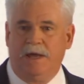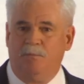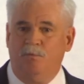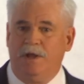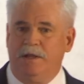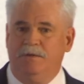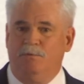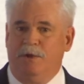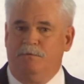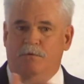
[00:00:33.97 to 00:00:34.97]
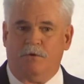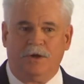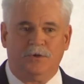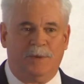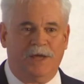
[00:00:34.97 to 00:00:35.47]
I'm really
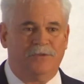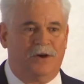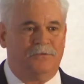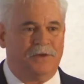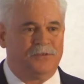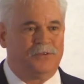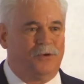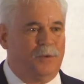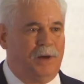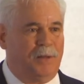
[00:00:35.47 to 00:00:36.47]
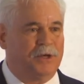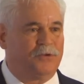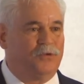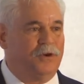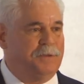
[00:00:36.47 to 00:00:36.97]
referring to myself as still a public
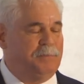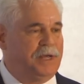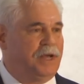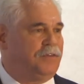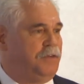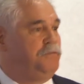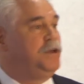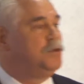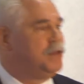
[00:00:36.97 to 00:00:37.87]
servant because I feel